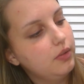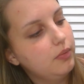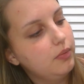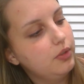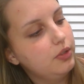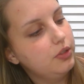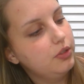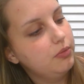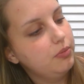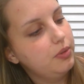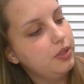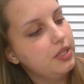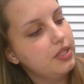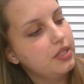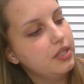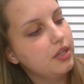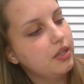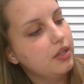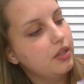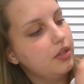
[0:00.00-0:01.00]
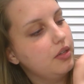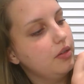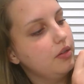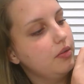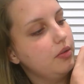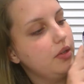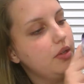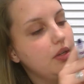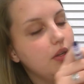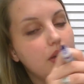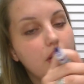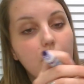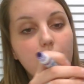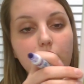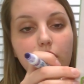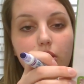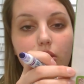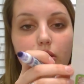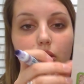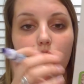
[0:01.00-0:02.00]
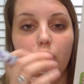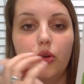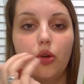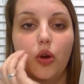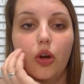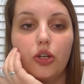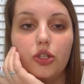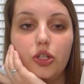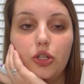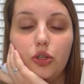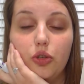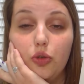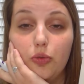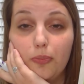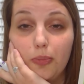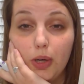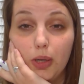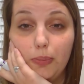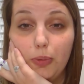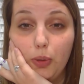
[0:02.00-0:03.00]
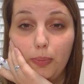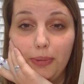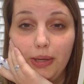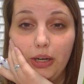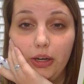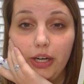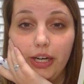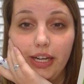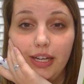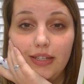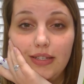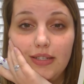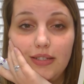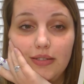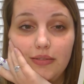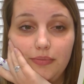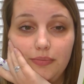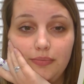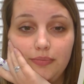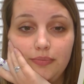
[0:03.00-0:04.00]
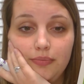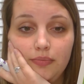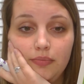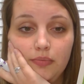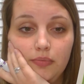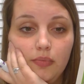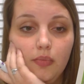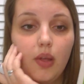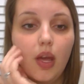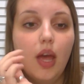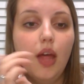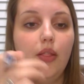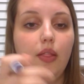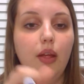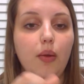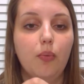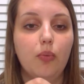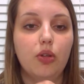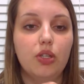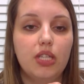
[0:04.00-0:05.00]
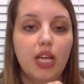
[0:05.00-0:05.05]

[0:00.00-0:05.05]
Would you please do your two purple periods, and then we'll